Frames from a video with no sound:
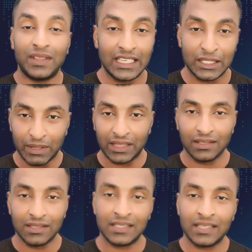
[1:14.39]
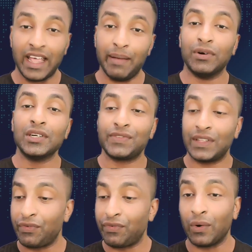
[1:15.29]
these methods emerged
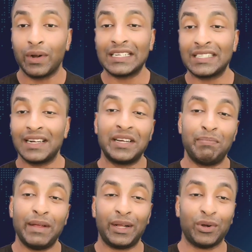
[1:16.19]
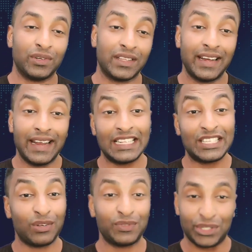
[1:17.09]
with the foundational debate on the
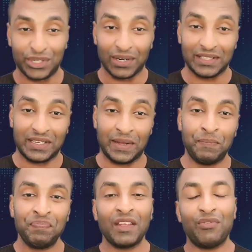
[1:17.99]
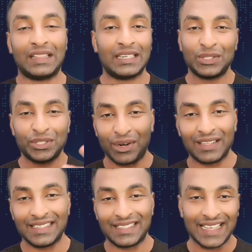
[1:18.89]
nature of sociology, whether
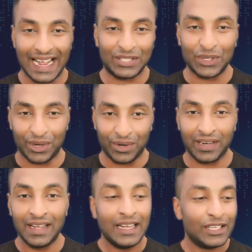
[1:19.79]
sociology is science or not.